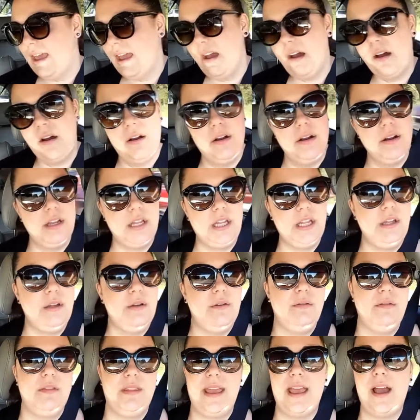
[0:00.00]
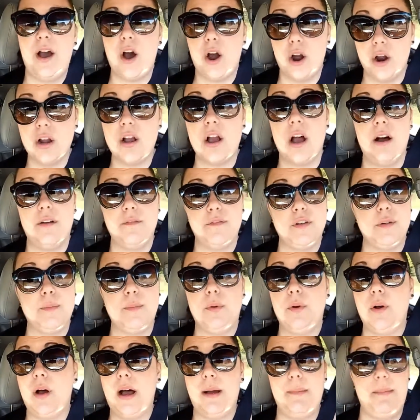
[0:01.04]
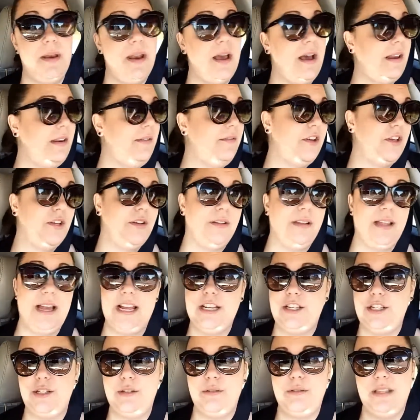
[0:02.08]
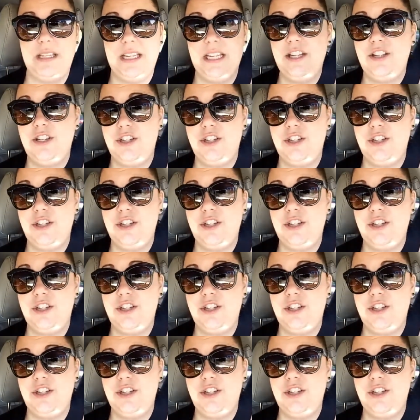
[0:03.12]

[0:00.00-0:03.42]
They are cute. They are comfortable. I'm not even going to lie to you.